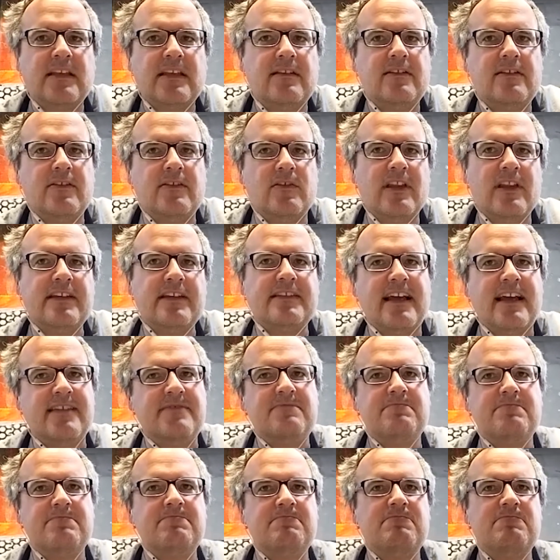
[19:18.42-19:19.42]
you know, like that
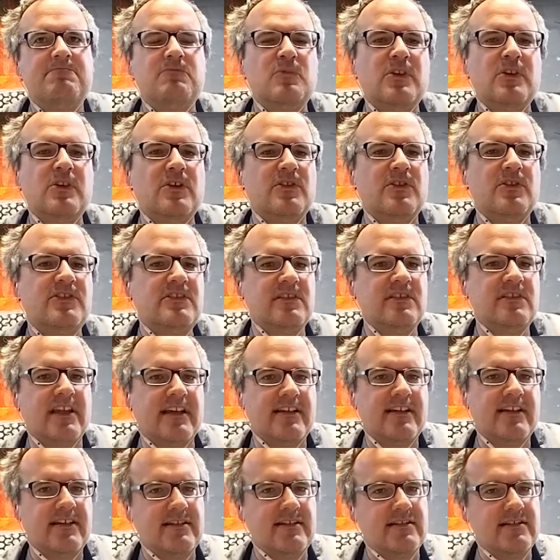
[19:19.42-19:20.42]
real
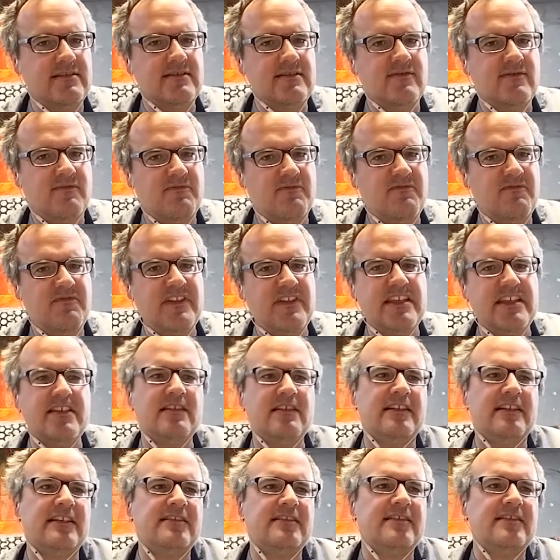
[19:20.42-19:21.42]
slick
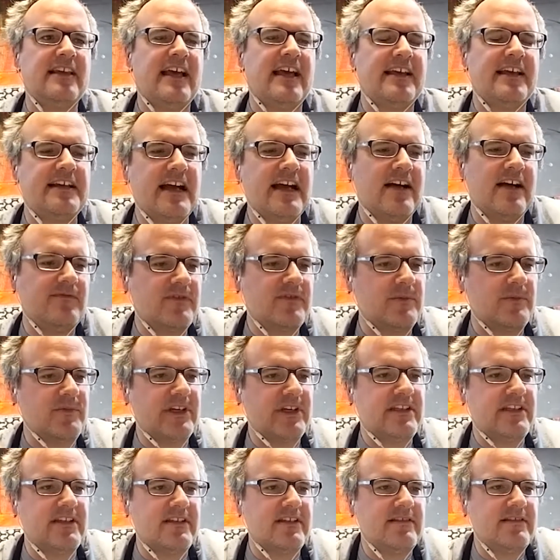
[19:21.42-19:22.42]
feeling that I got from
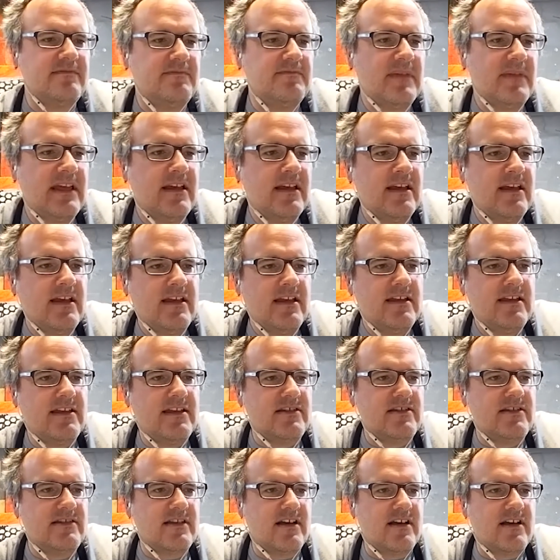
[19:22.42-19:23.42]
reading
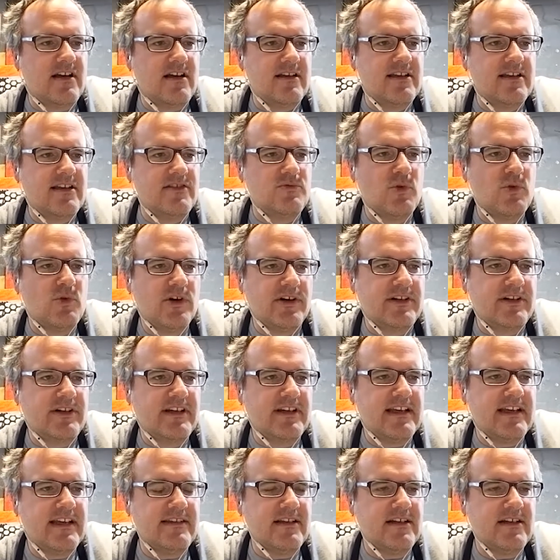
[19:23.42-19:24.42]
his uh, his work.
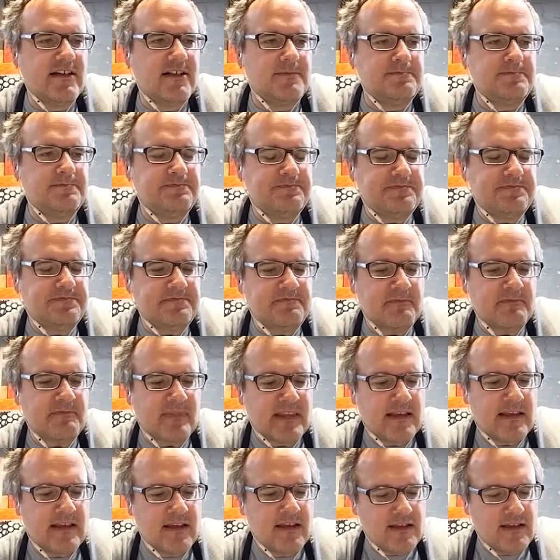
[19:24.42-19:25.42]
And um,
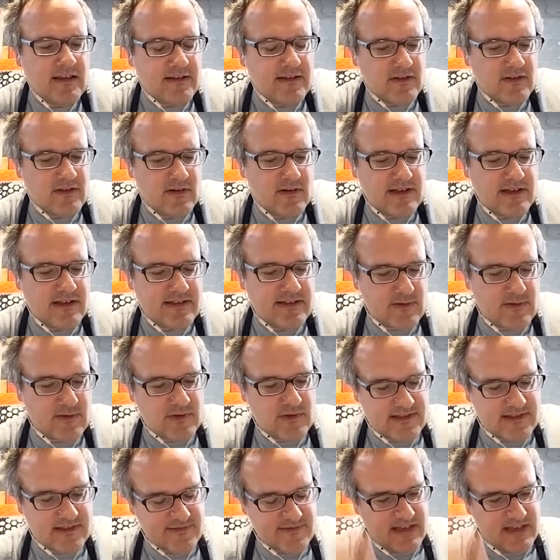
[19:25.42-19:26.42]
you know, and I
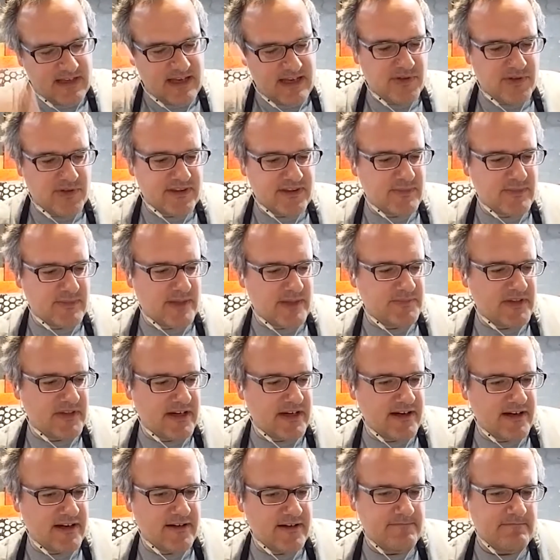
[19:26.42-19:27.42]
was, I put them up
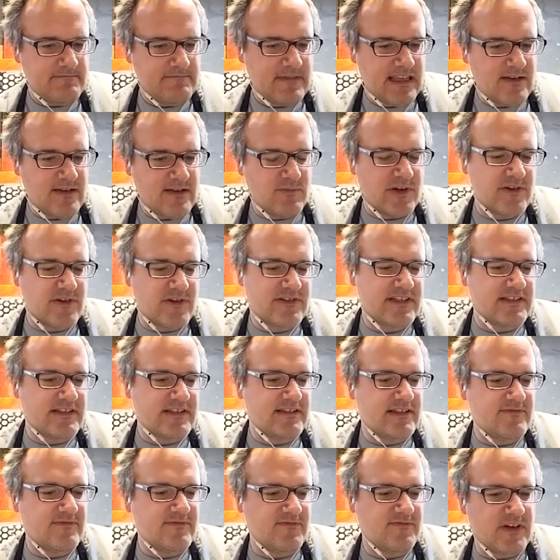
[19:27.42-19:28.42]
there and we were
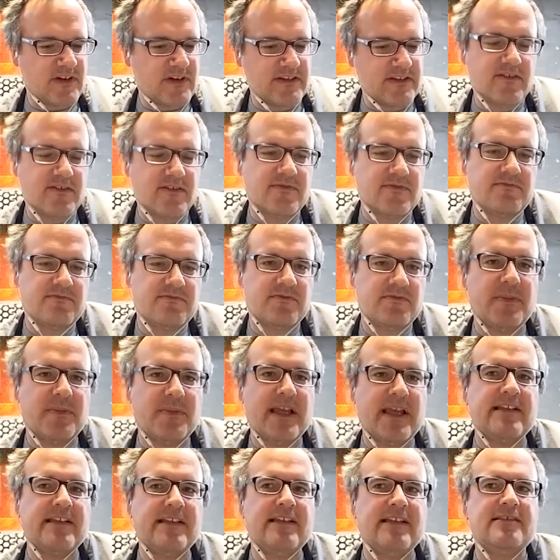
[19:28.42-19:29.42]
sitting in front of the
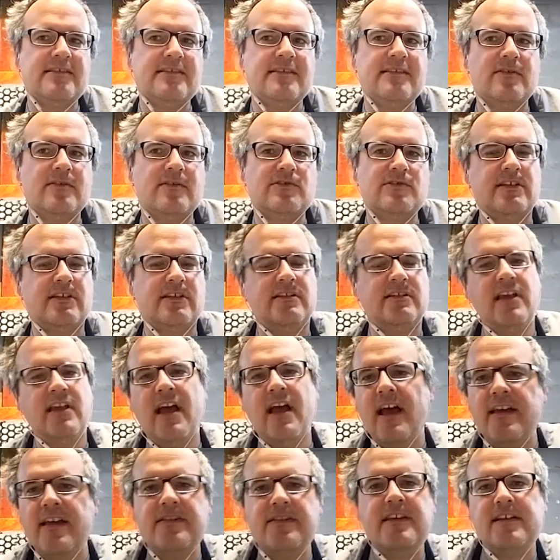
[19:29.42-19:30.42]
paintings and I was like,
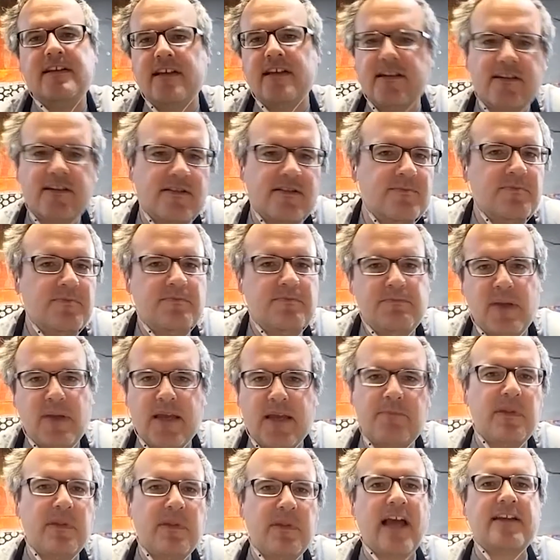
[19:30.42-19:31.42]
yeah, I think I could
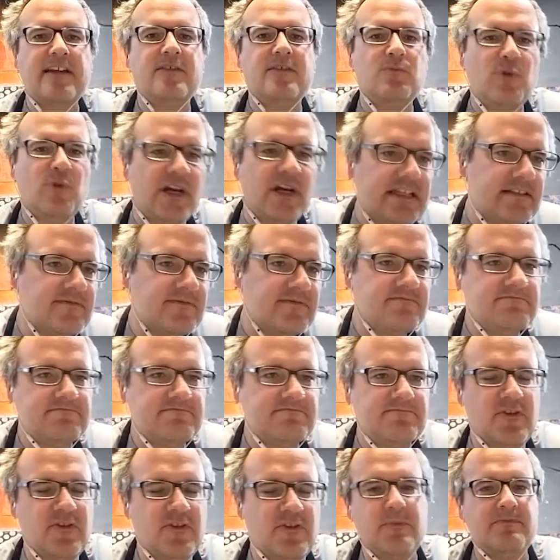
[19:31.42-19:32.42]
paint black and white
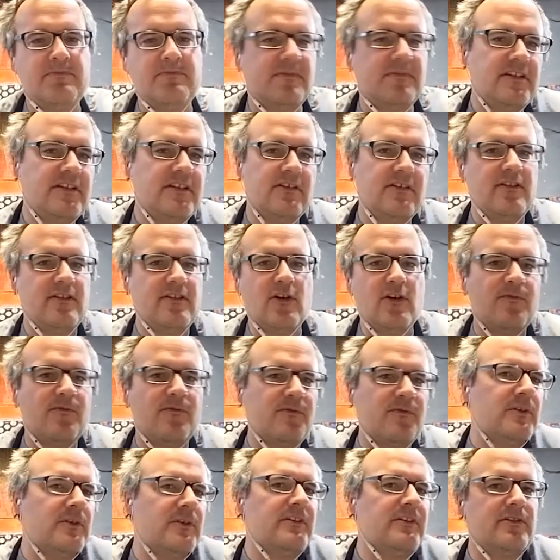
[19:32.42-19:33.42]
from here on out
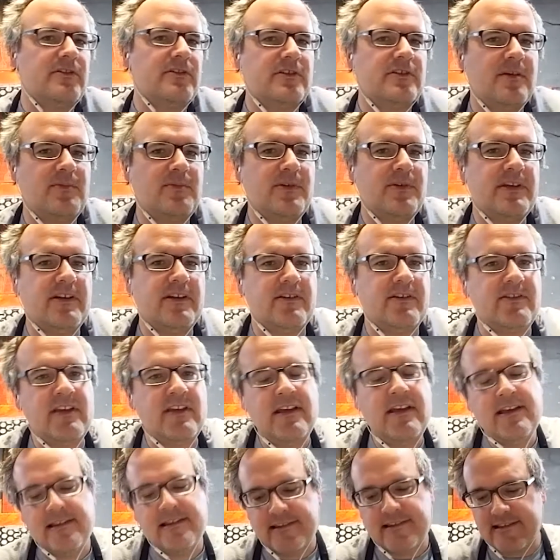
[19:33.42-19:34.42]
for another couple years.
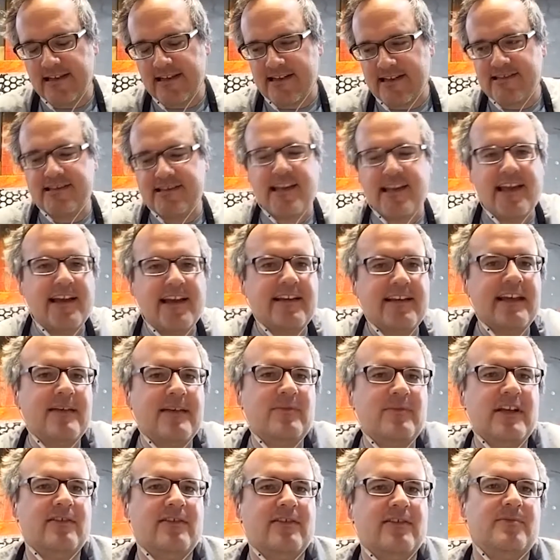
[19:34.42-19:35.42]
The next day I
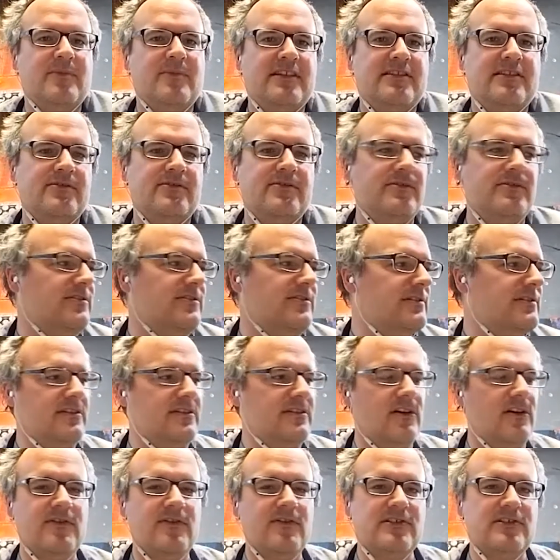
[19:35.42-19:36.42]
came down in my studio and
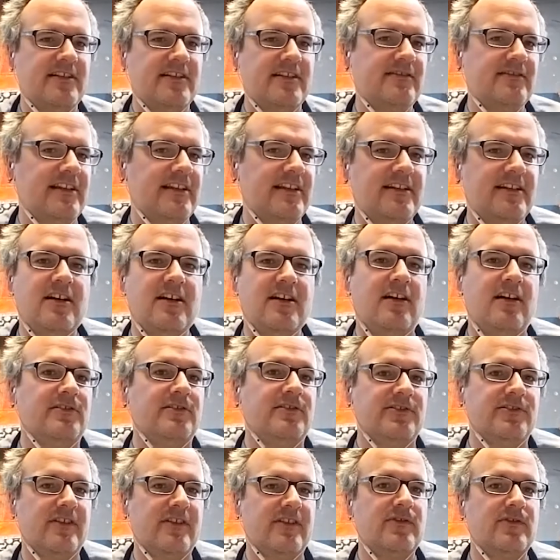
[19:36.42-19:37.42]
all of a sudden like
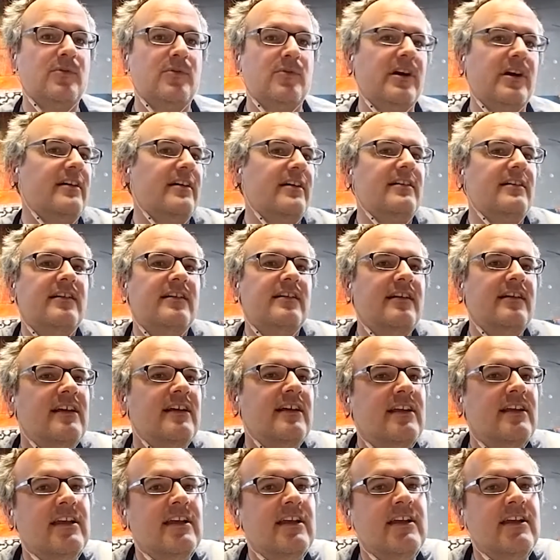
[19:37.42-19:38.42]
colors everywhere.
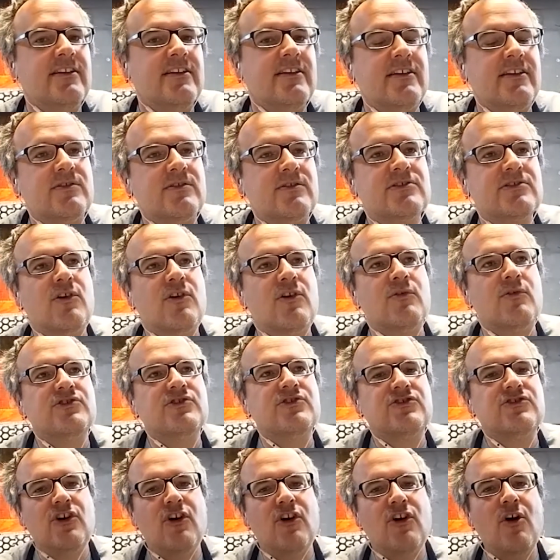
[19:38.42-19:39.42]
You know, so,
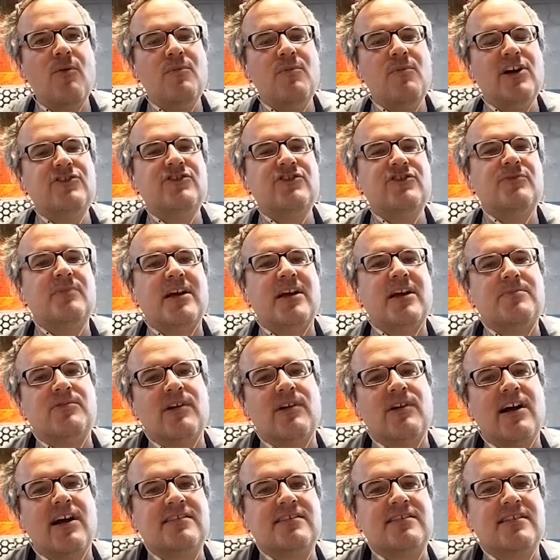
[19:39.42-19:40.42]
so much of my
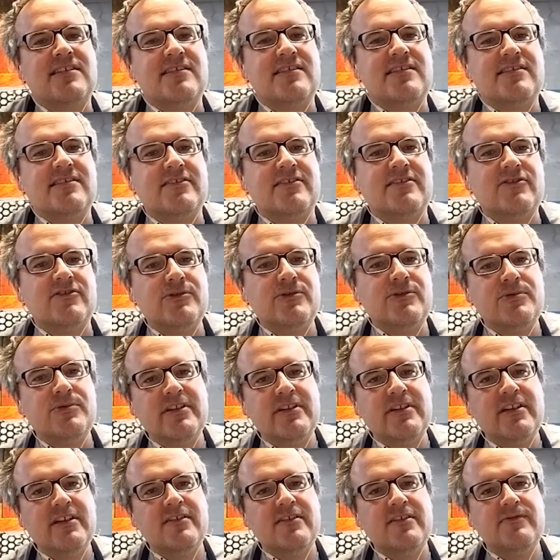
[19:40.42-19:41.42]
process is
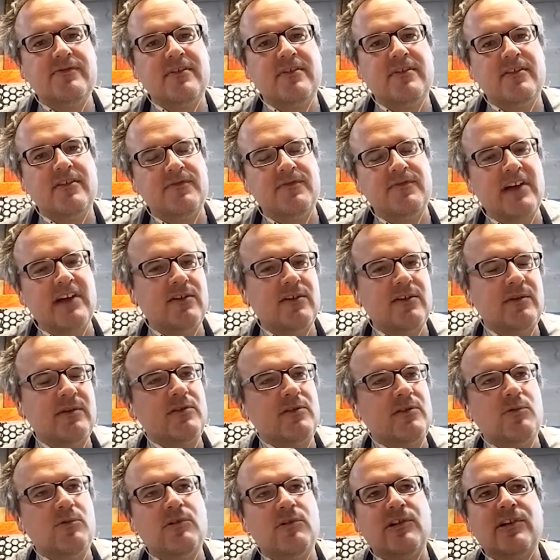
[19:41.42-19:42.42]
intuitive of following
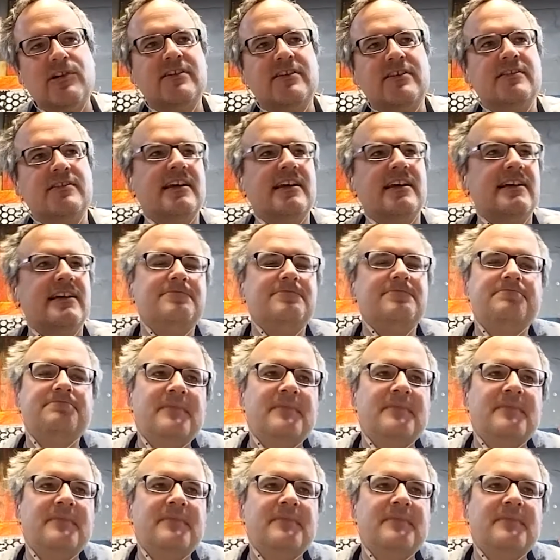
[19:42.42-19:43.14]
the work that,